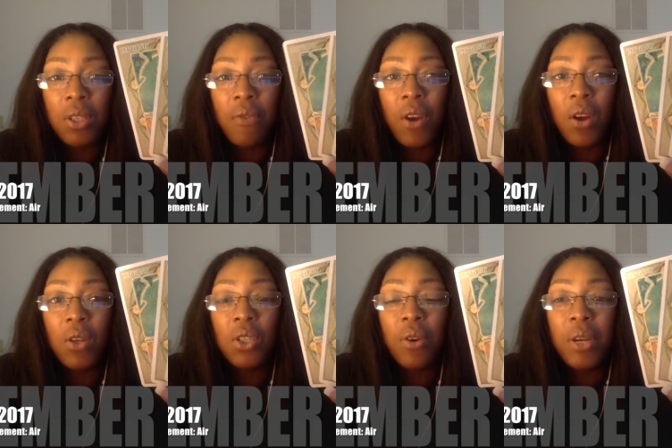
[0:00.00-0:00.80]
The
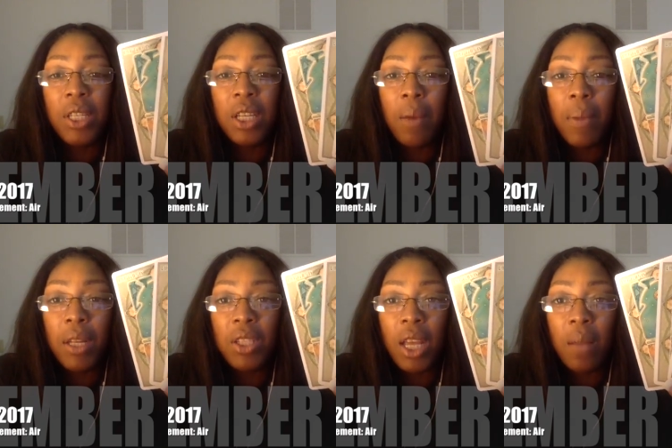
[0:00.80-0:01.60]
Virgos are going to come
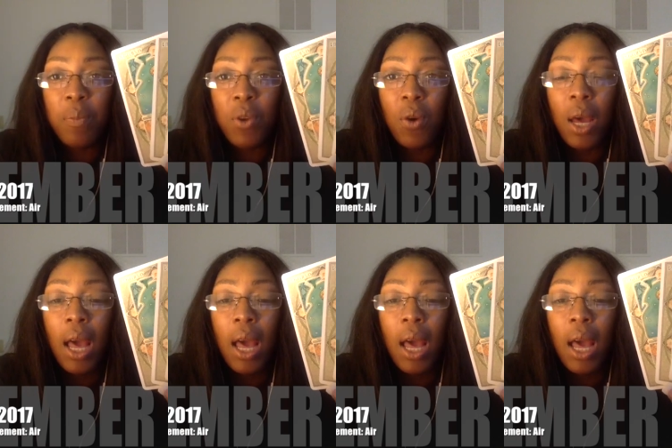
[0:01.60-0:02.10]
in to help you,